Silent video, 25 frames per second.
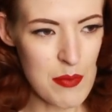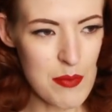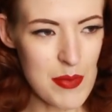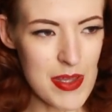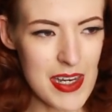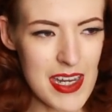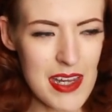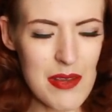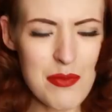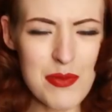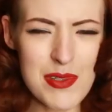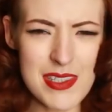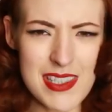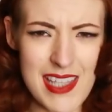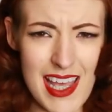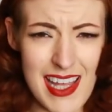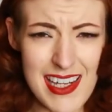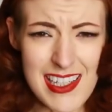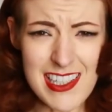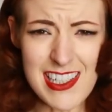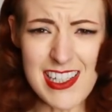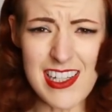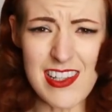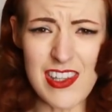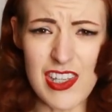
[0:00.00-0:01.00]
But it was
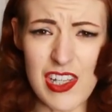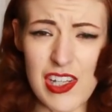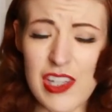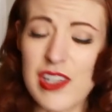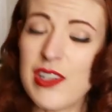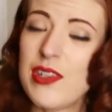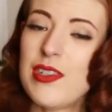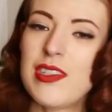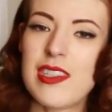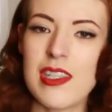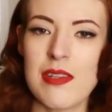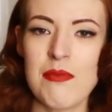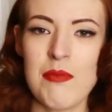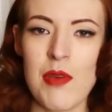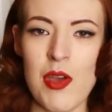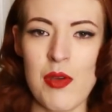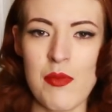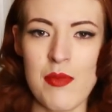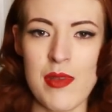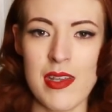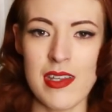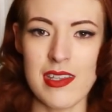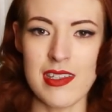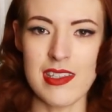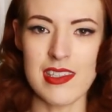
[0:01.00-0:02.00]
actually the lucid
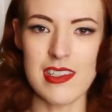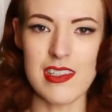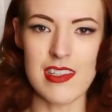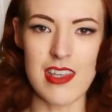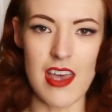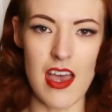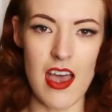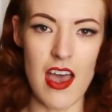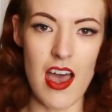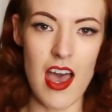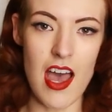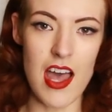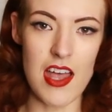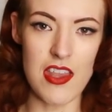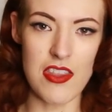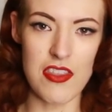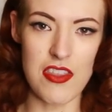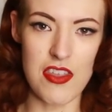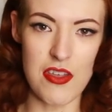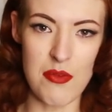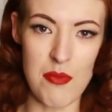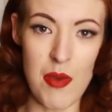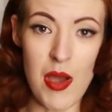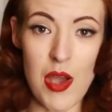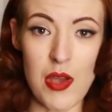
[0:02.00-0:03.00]
moments that hurt
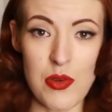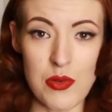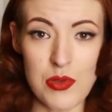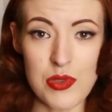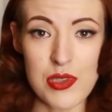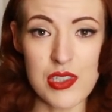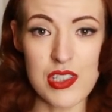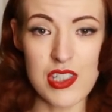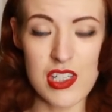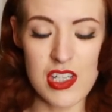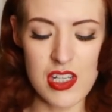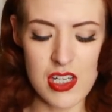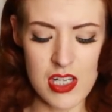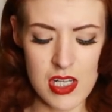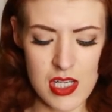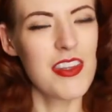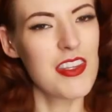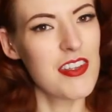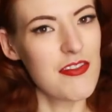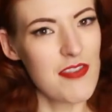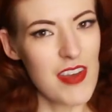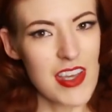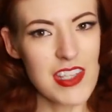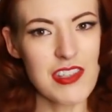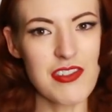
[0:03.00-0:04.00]
the most.
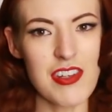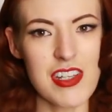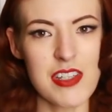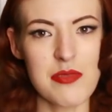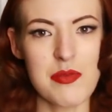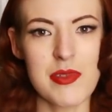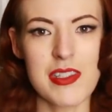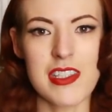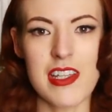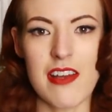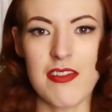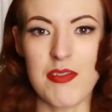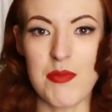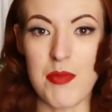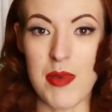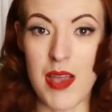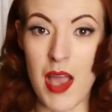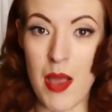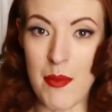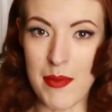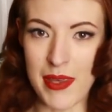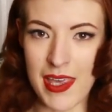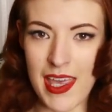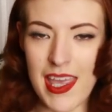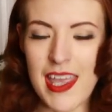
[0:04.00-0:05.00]
The first Christmas after
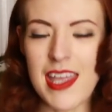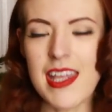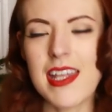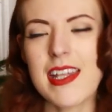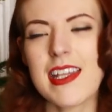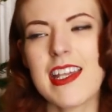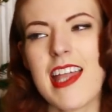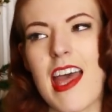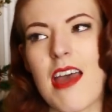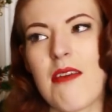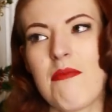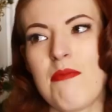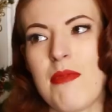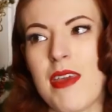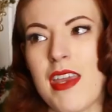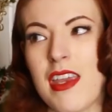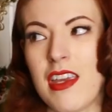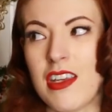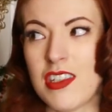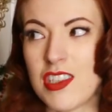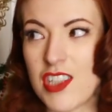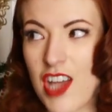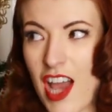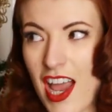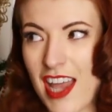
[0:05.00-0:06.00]
becoming ill and
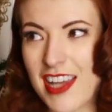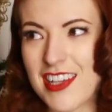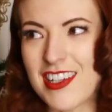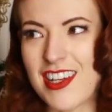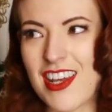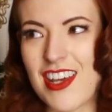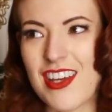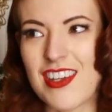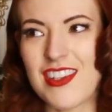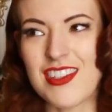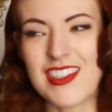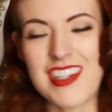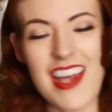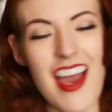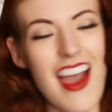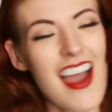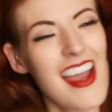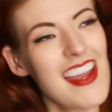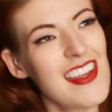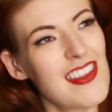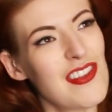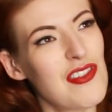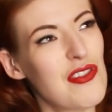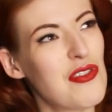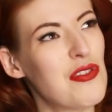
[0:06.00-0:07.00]
being diagnosed,
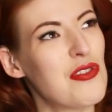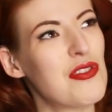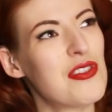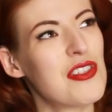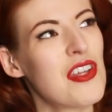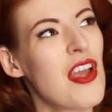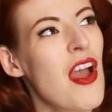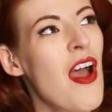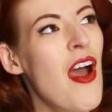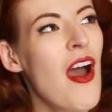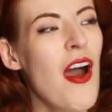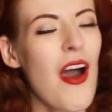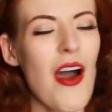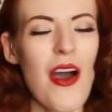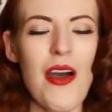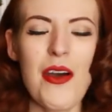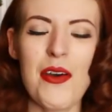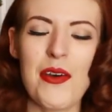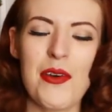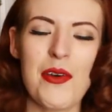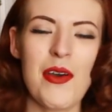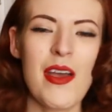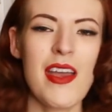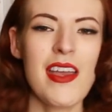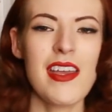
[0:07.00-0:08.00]
I thought,
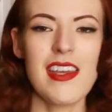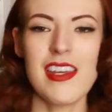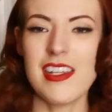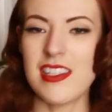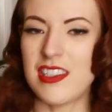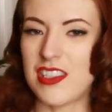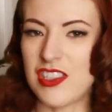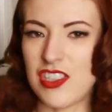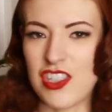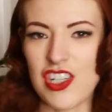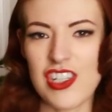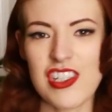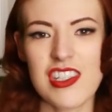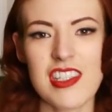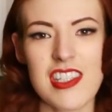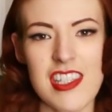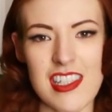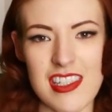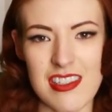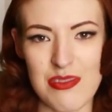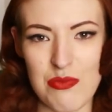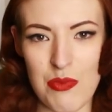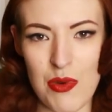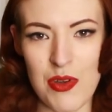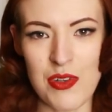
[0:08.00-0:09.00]
oh, it's just
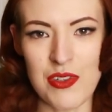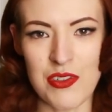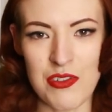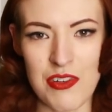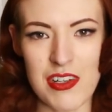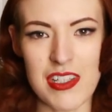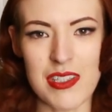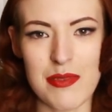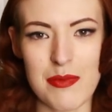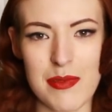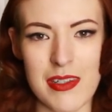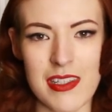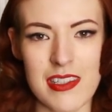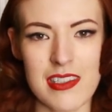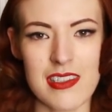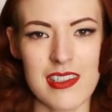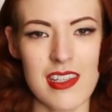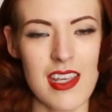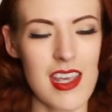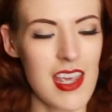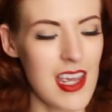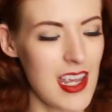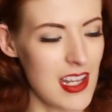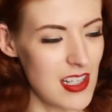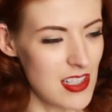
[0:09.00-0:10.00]
this one Christmas.
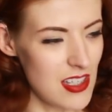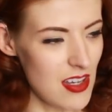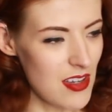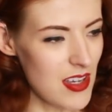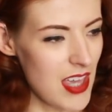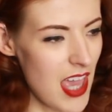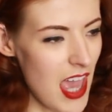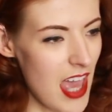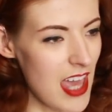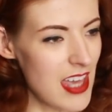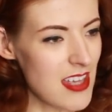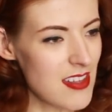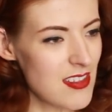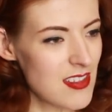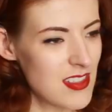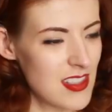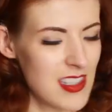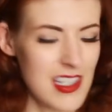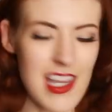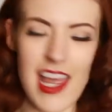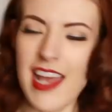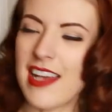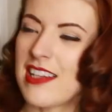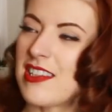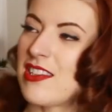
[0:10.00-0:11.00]
It's okay,
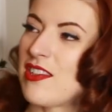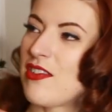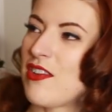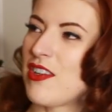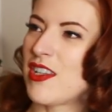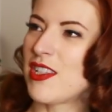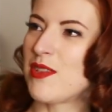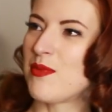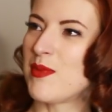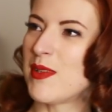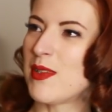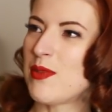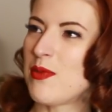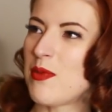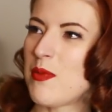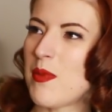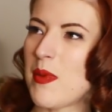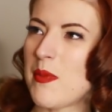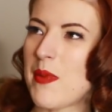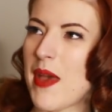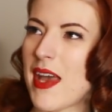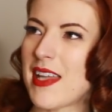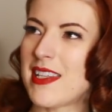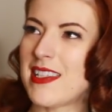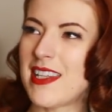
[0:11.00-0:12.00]
next Christmas will
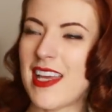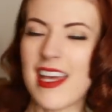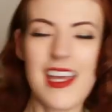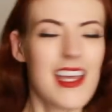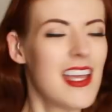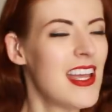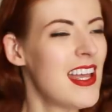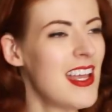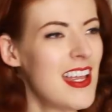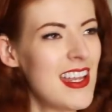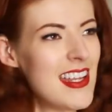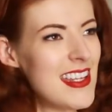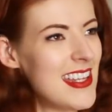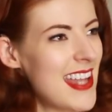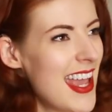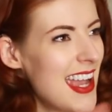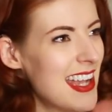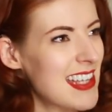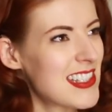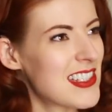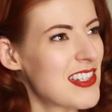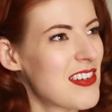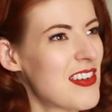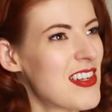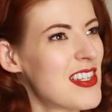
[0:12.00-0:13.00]
be better.
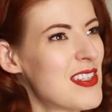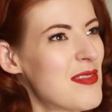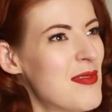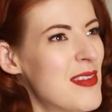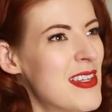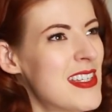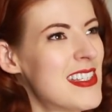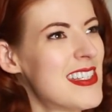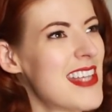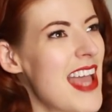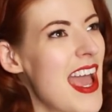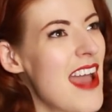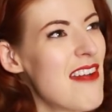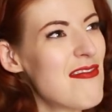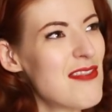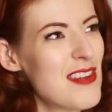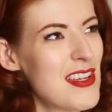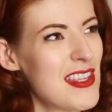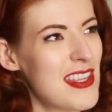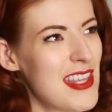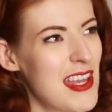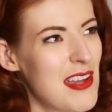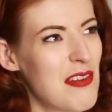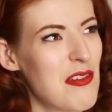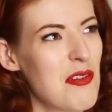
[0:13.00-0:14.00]
Next Christmas,
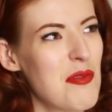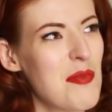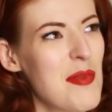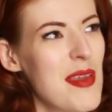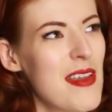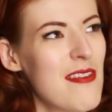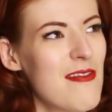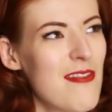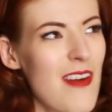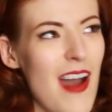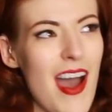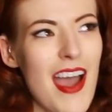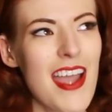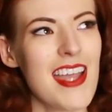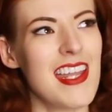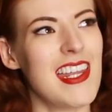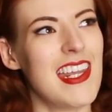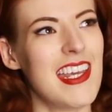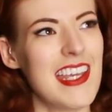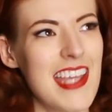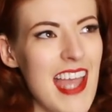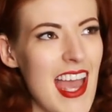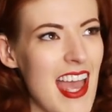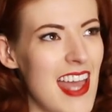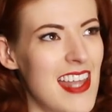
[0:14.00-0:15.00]
everything will be fine
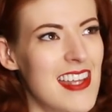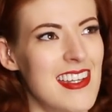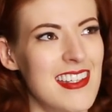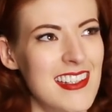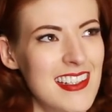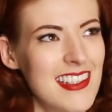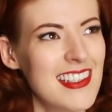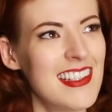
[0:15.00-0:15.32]
again.